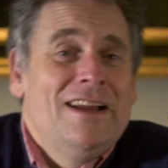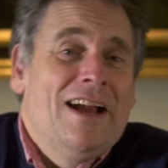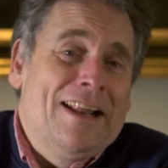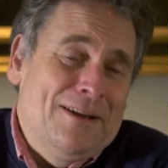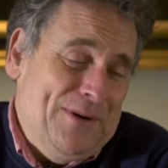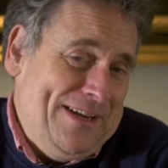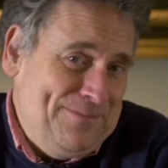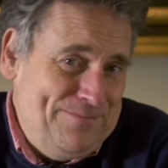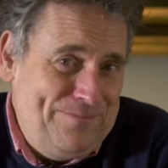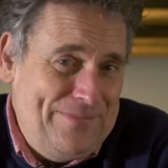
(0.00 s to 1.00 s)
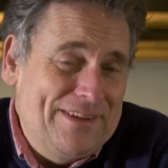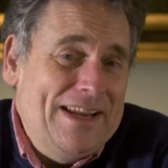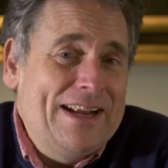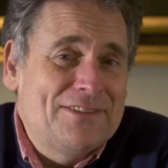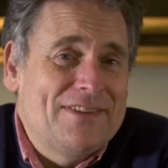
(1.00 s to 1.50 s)
Anyway, the
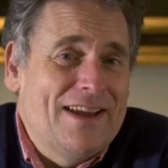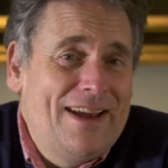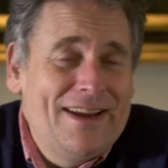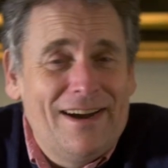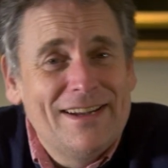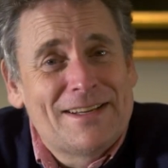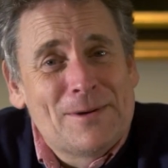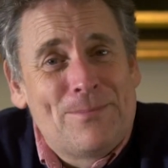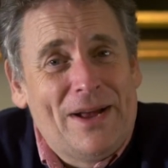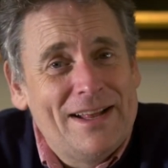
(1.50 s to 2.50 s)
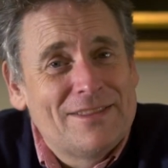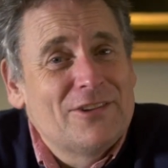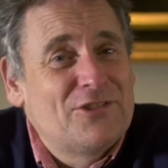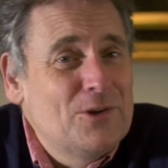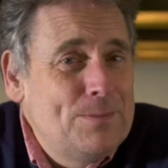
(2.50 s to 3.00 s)
next day I compared the
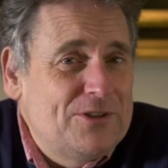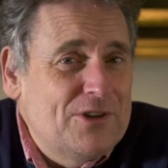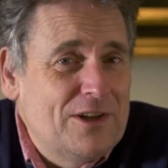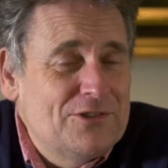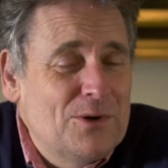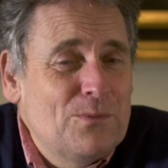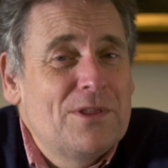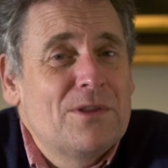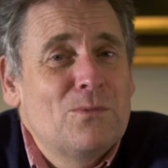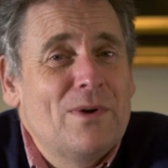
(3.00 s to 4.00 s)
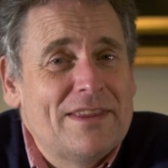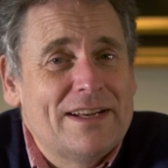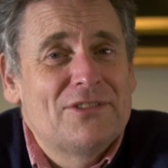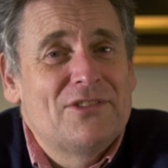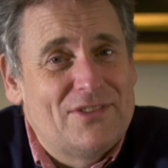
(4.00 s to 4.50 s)
supercharger with the
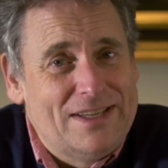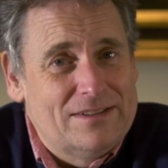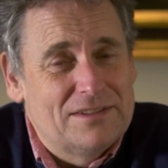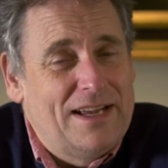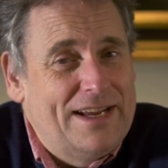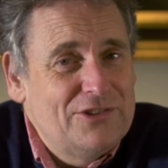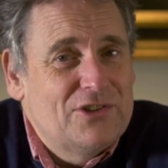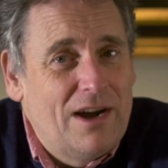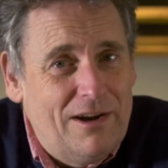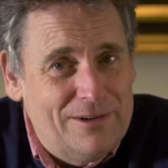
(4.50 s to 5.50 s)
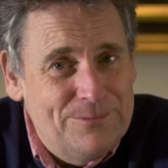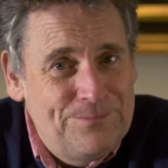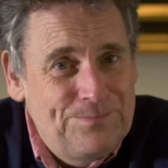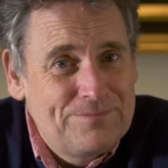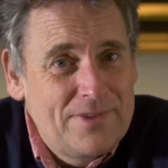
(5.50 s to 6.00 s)
Withings Steel HR.
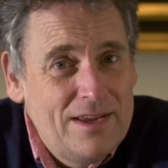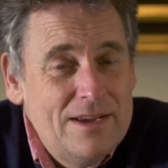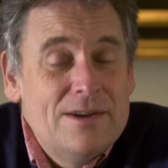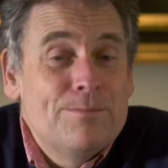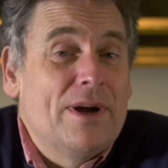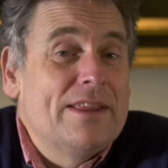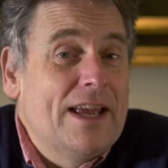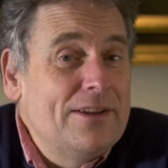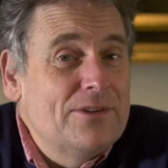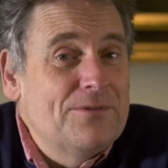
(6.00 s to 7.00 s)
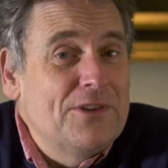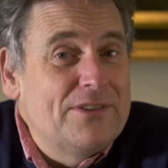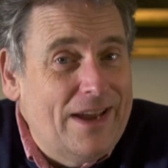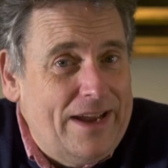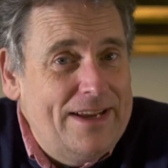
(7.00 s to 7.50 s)
By the end of the
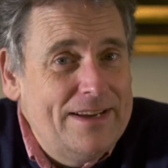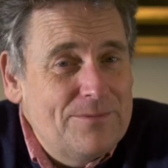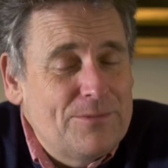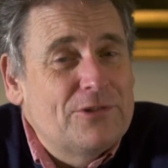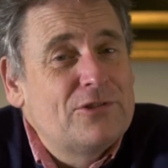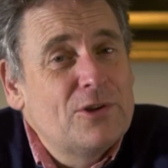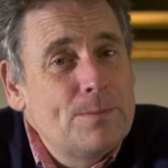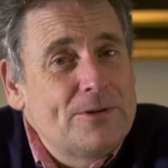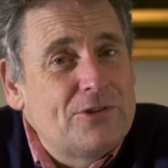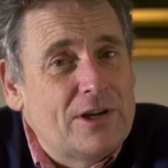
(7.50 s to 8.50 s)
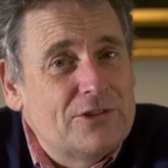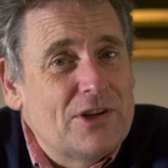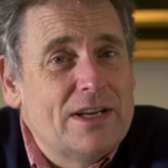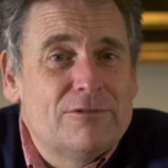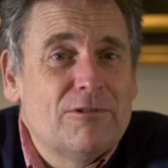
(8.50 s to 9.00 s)
day, the
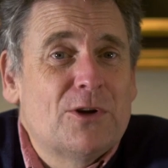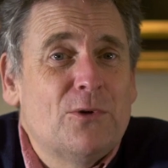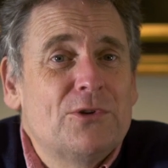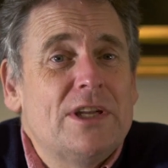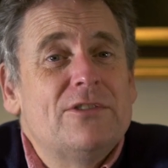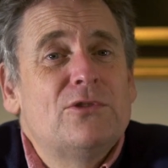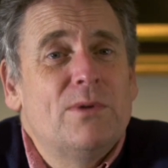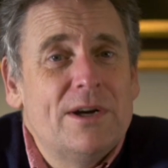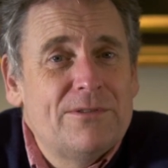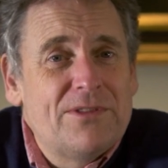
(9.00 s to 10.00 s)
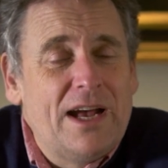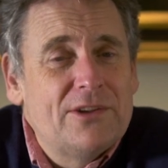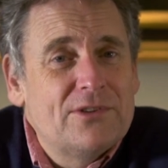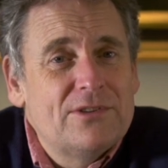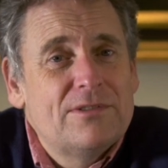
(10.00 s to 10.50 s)
supercharger had recorded
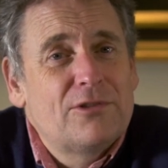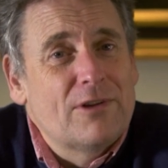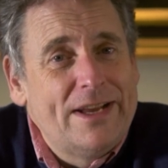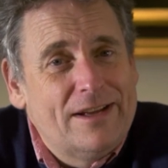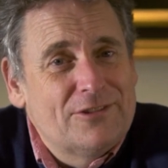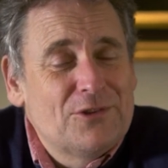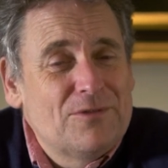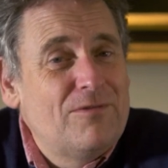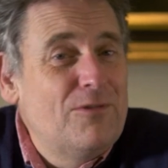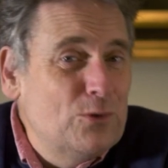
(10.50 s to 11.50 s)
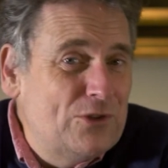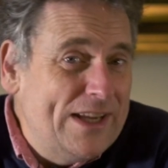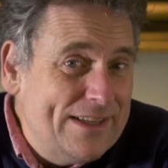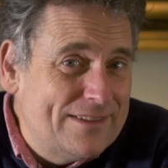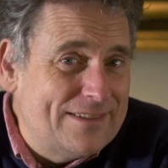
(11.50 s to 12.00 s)

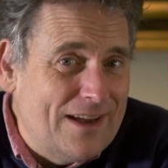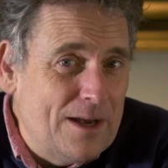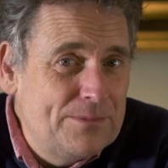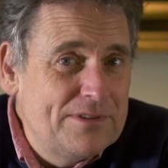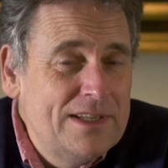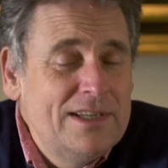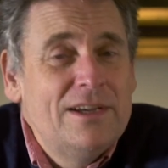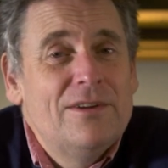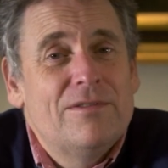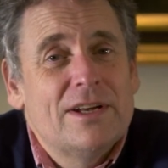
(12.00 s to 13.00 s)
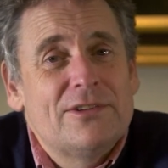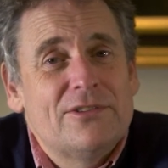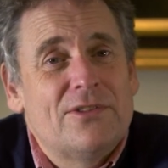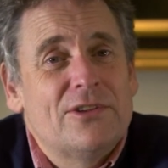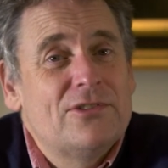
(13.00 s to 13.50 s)
12,314 steps
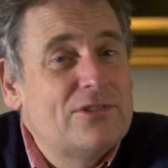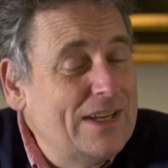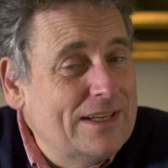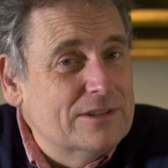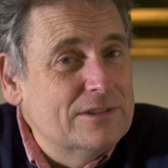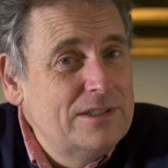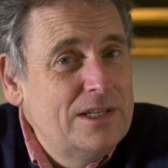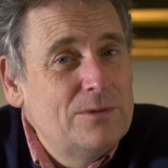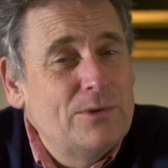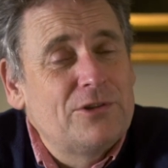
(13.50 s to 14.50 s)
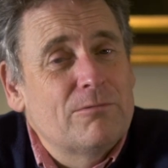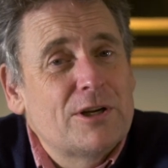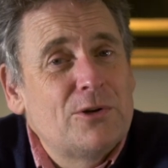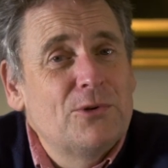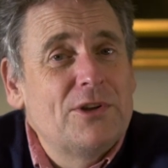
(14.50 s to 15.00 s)
versus the steel, which had
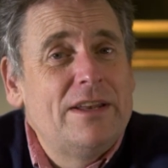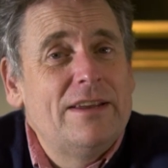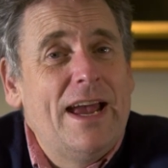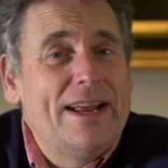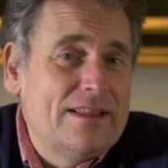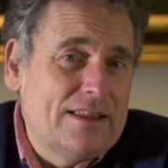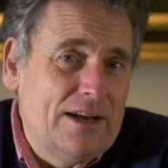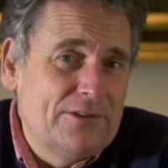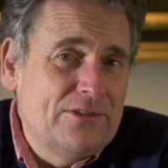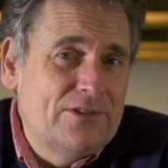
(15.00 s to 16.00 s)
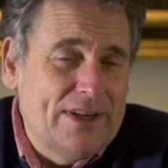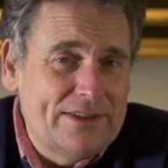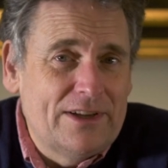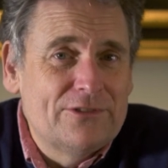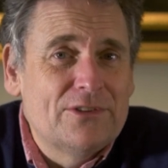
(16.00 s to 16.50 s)
recorded
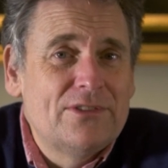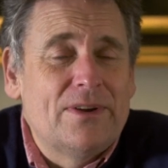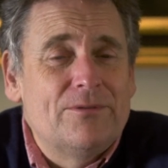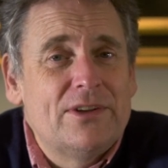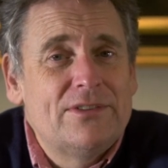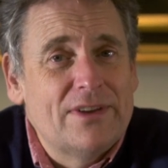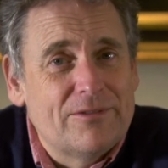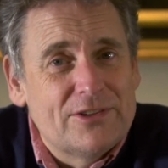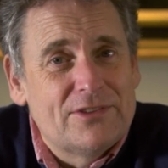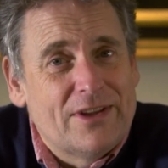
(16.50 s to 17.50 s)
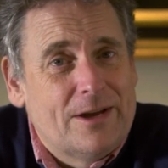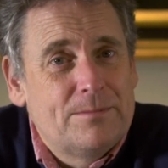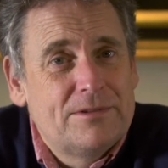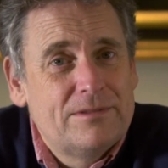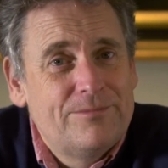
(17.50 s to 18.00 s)
8,677
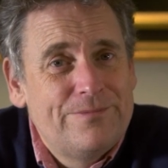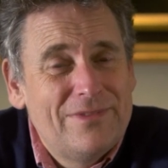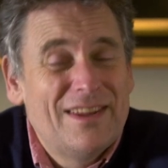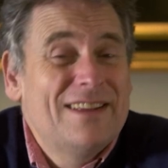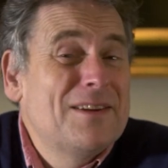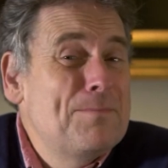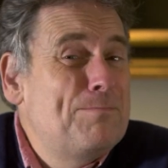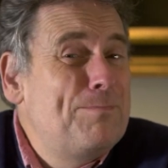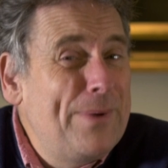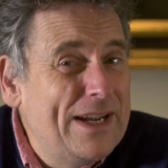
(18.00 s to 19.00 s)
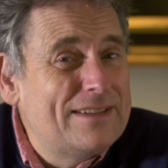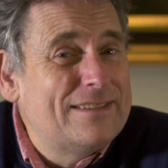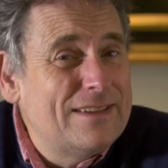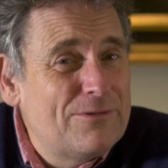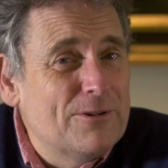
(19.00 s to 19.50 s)
steps. That's a big
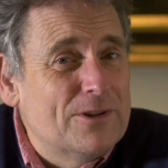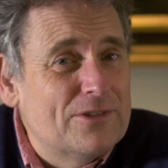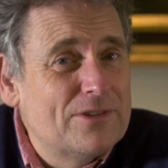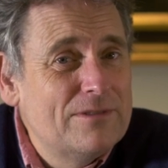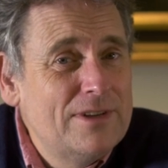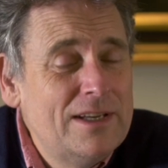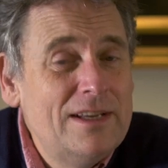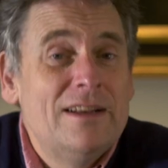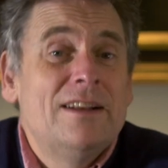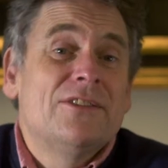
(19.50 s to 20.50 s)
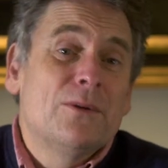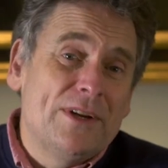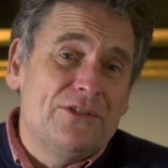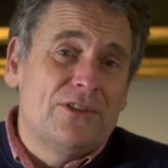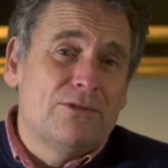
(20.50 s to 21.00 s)
difference. So
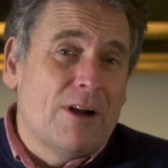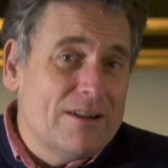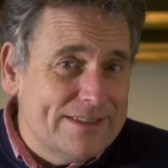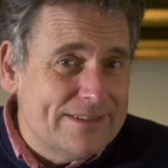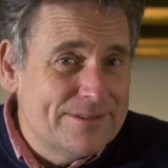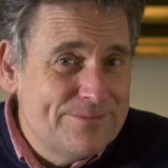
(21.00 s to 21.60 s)
which is right?